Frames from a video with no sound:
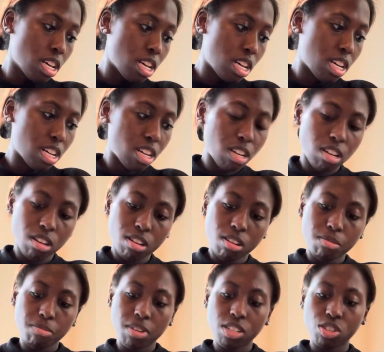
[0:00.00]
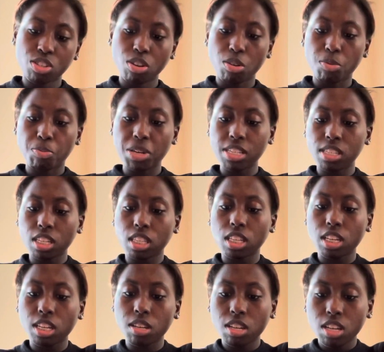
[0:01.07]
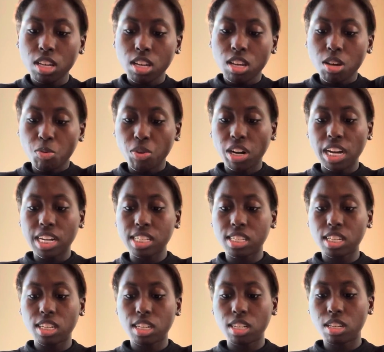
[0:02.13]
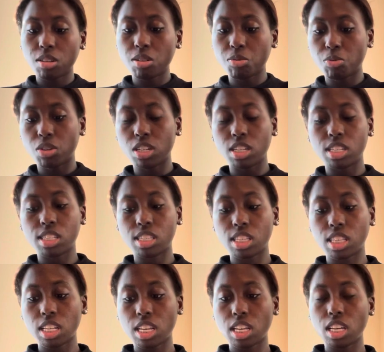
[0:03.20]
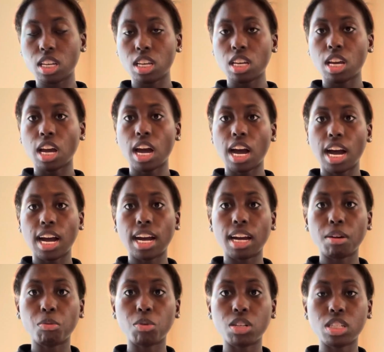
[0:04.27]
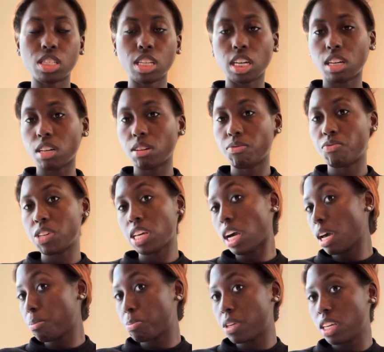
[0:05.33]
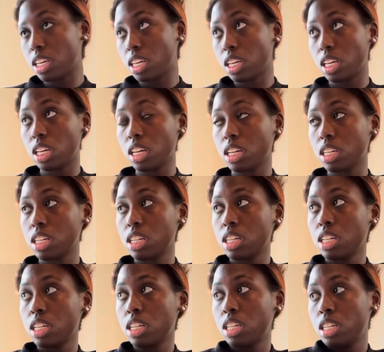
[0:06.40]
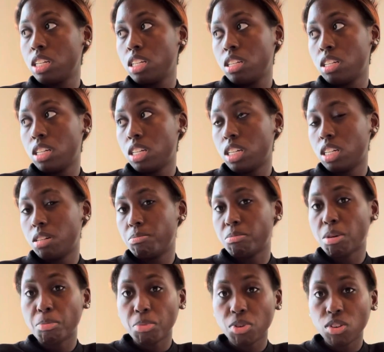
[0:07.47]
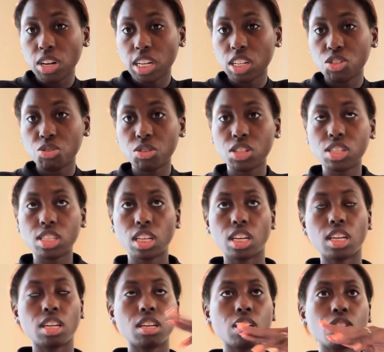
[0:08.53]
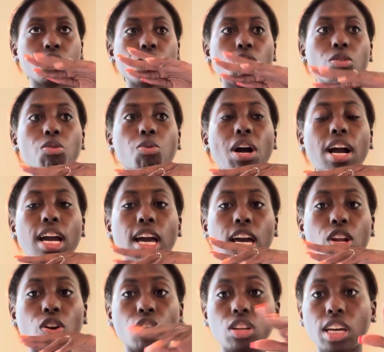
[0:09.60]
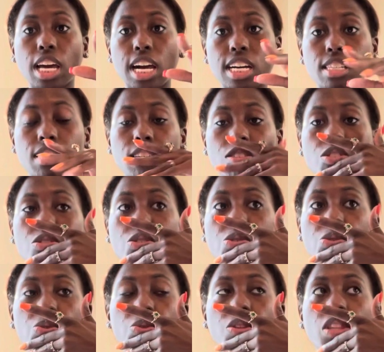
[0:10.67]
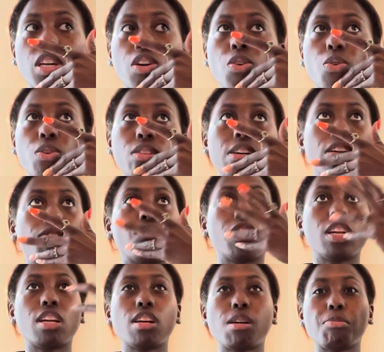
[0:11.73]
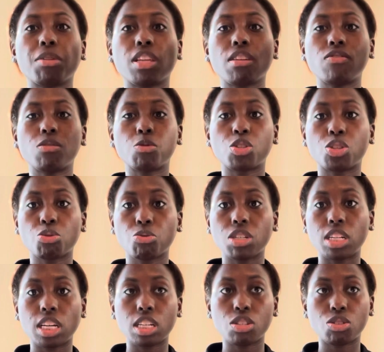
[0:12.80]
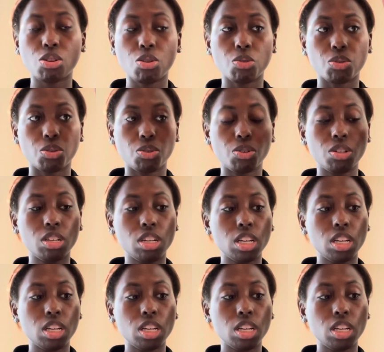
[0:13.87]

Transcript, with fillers: Um, so basically what I did was I was like a VIP um, member, I guess you can say. So I had early access to their online event, and I believe it was three days total.